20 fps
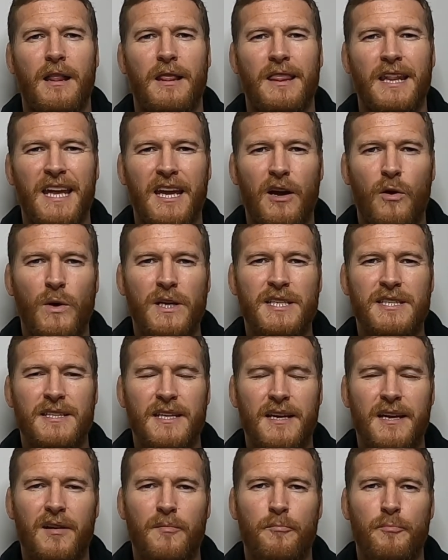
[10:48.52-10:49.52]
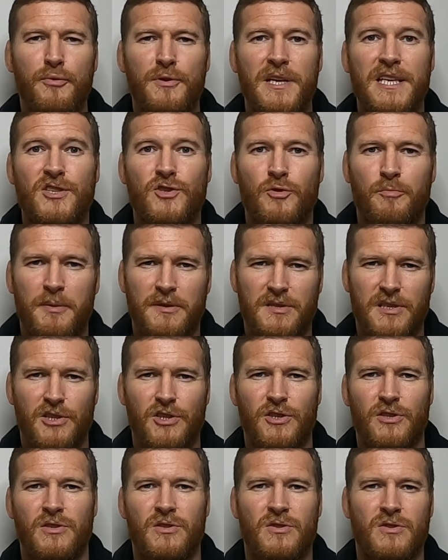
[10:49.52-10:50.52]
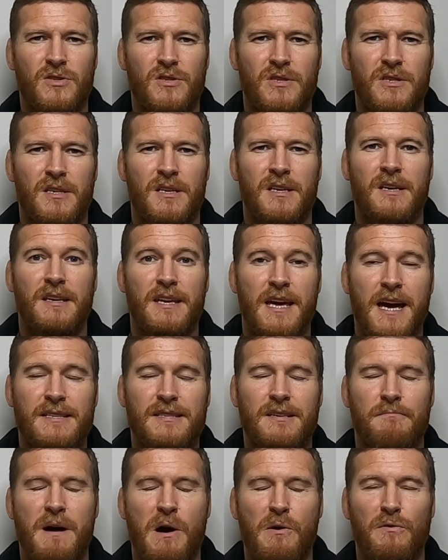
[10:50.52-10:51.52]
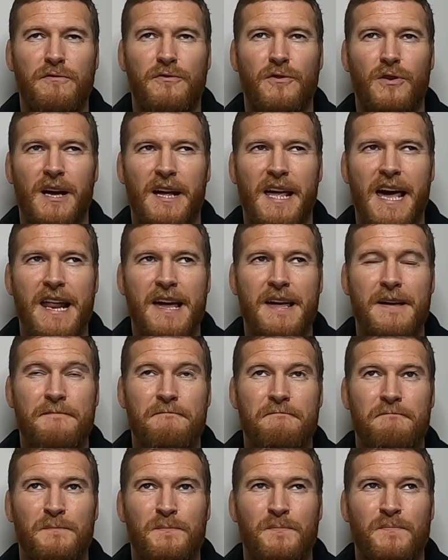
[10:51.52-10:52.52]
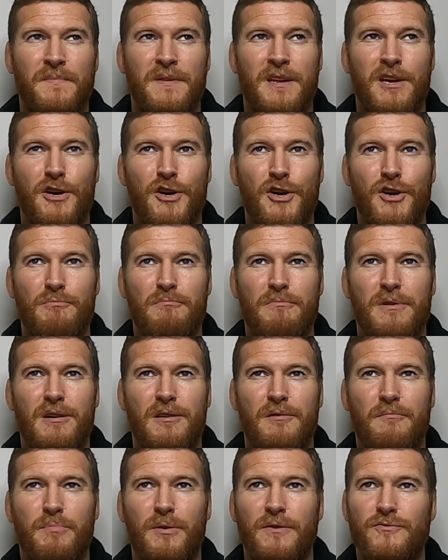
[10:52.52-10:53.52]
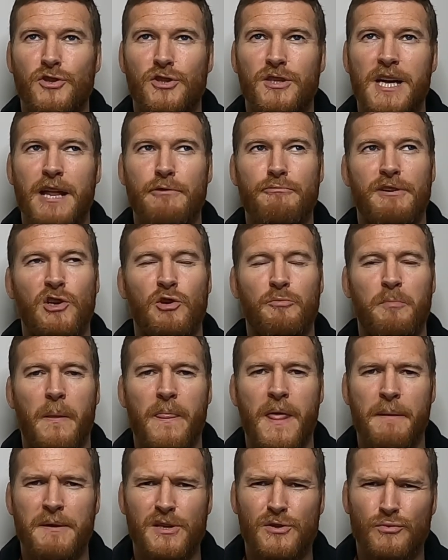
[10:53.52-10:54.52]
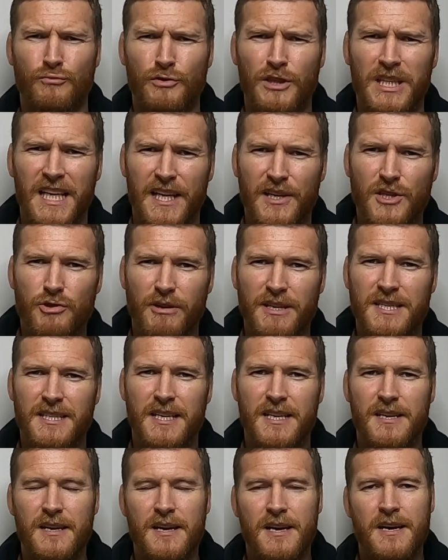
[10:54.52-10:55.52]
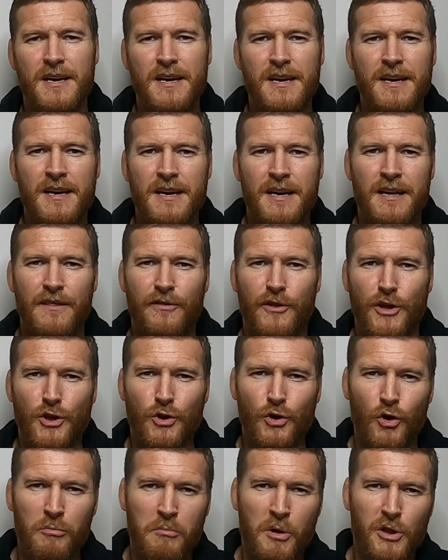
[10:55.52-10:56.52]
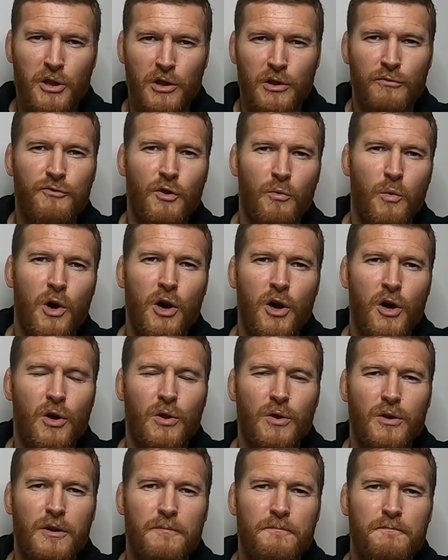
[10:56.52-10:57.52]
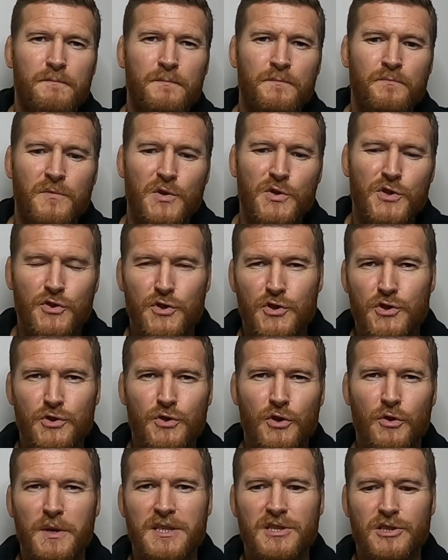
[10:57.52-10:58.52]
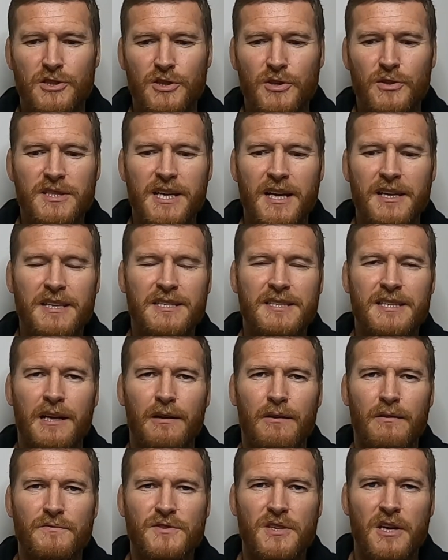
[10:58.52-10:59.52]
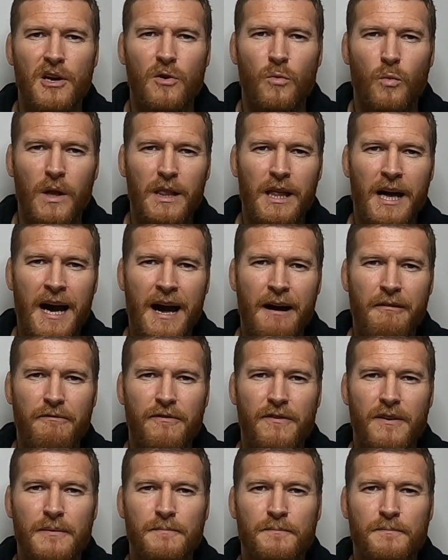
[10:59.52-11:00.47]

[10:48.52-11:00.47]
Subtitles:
linguistic presuppositions. Yeah, it's a mouthful, I get it. But I've just started reading up on them, and it's really interesting that your model of the world, so the stories that you tell yourselves, will have